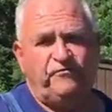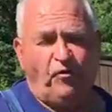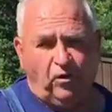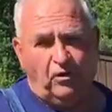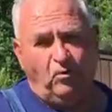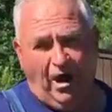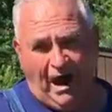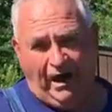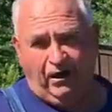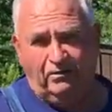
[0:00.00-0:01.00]
for a
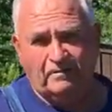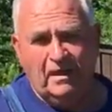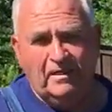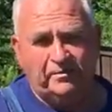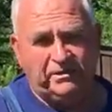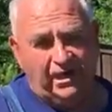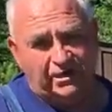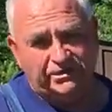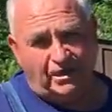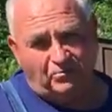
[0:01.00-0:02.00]
while. But
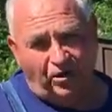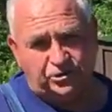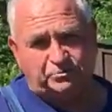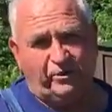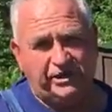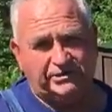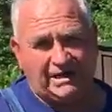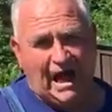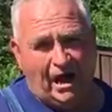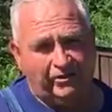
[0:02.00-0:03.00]
then as that mulch breaks
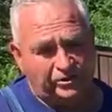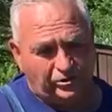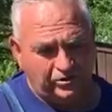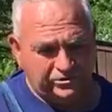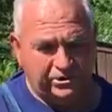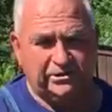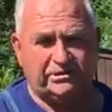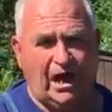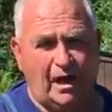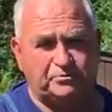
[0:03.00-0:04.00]
down, it turns
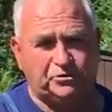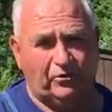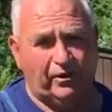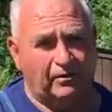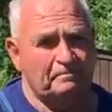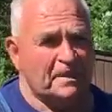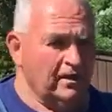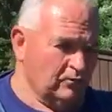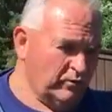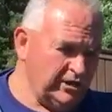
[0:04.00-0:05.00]
into topsoil,
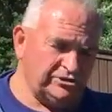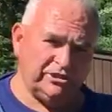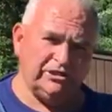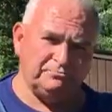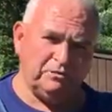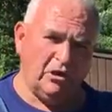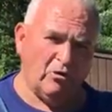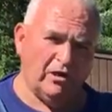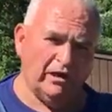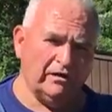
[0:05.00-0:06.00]
weed seeds
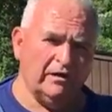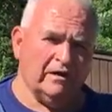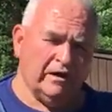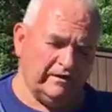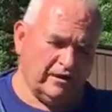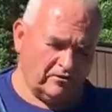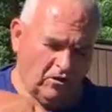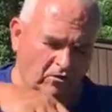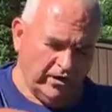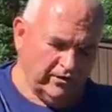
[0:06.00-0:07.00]
blow in, and they
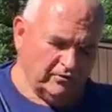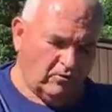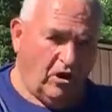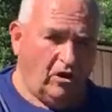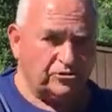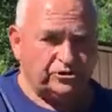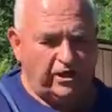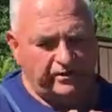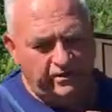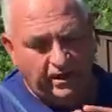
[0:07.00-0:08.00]
grow in the mulch,
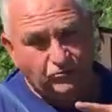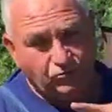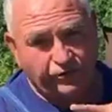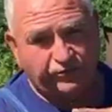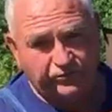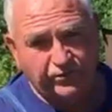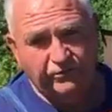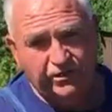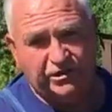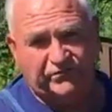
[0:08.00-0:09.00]
and then they root
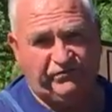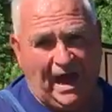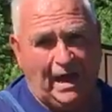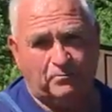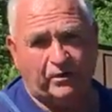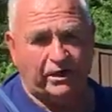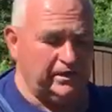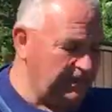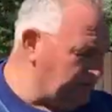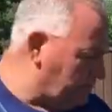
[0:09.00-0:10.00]
through this
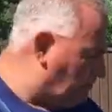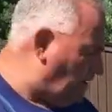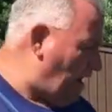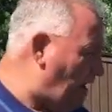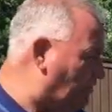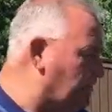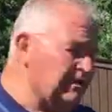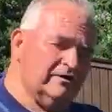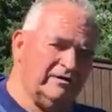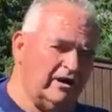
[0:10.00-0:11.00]
fabric into the ground.
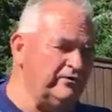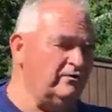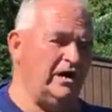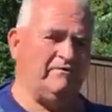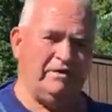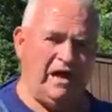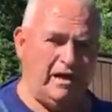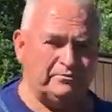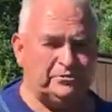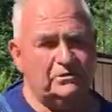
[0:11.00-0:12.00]
Then you have an
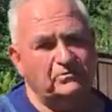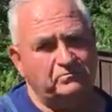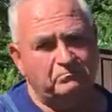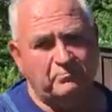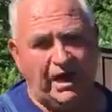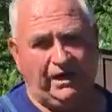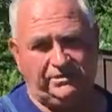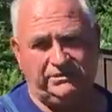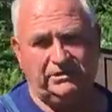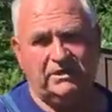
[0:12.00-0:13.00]
absolute
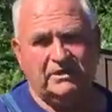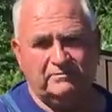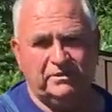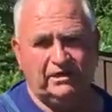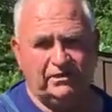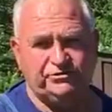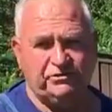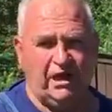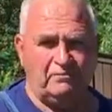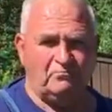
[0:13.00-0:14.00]
mess because
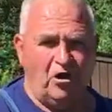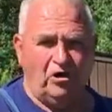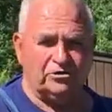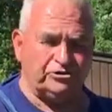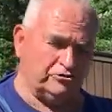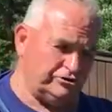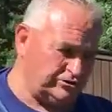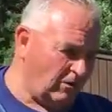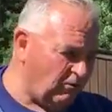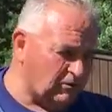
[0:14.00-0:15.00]
you got mulch or
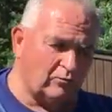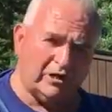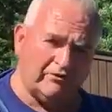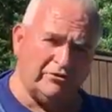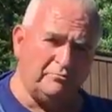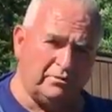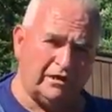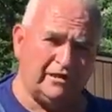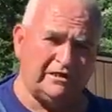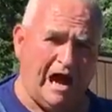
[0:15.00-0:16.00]
stone or whatever you
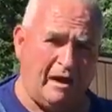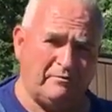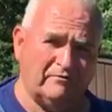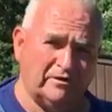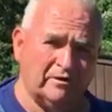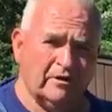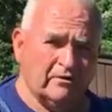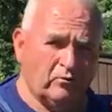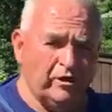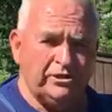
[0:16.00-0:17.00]
put on top of it,
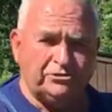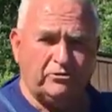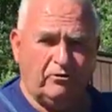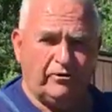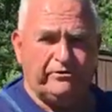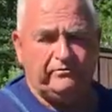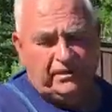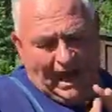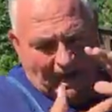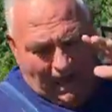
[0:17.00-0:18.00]
weeds growing
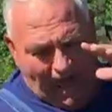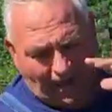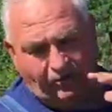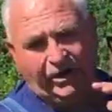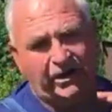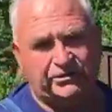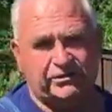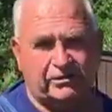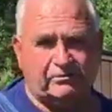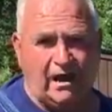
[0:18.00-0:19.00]
through that, anchoring it
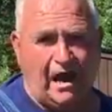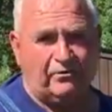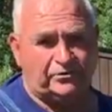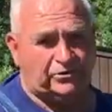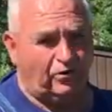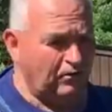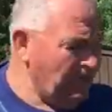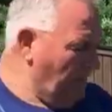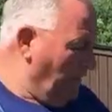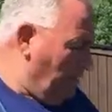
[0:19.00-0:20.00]
to the ground. So
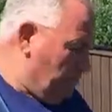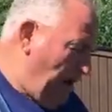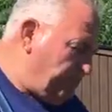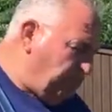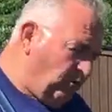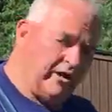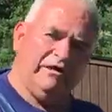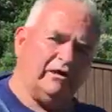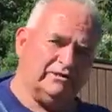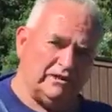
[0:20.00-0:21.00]
my
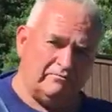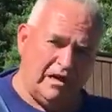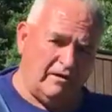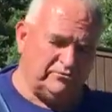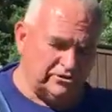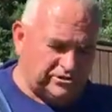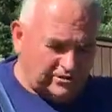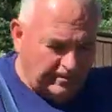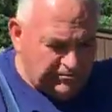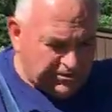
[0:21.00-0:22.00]
point is, I'm
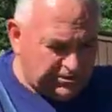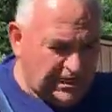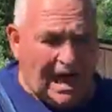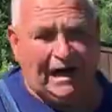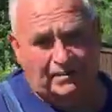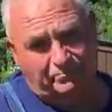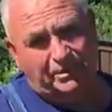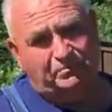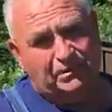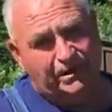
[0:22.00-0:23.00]
just not a
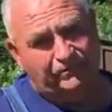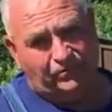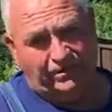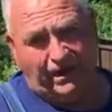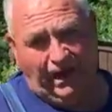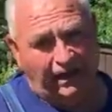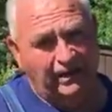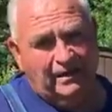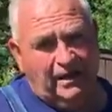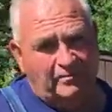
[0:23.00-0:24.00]
big believer in that.
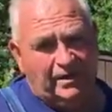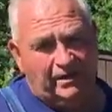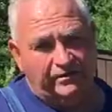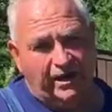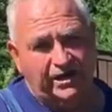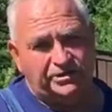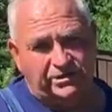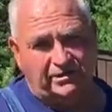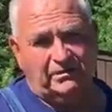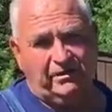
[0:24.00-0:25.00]
I mean, a nice
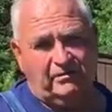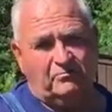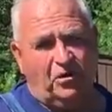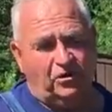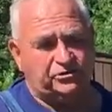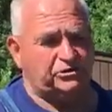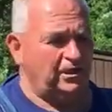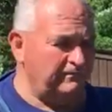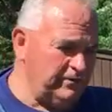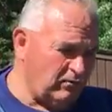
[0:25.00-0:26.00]
thick layer of mulch,
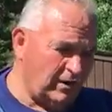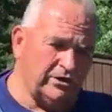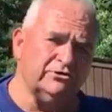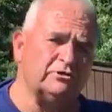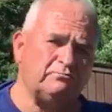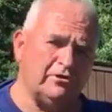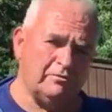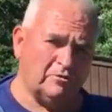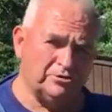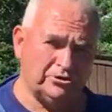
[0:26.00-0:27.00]
and then if you want to use a
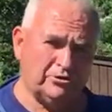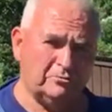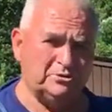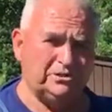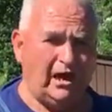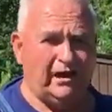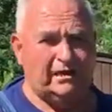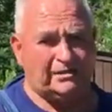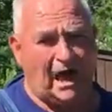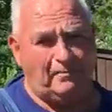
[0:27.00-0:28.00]
pre-emergent
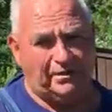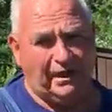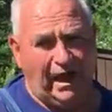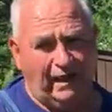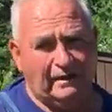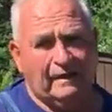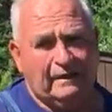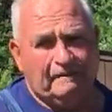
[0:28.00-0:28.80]
herbicide on top of that,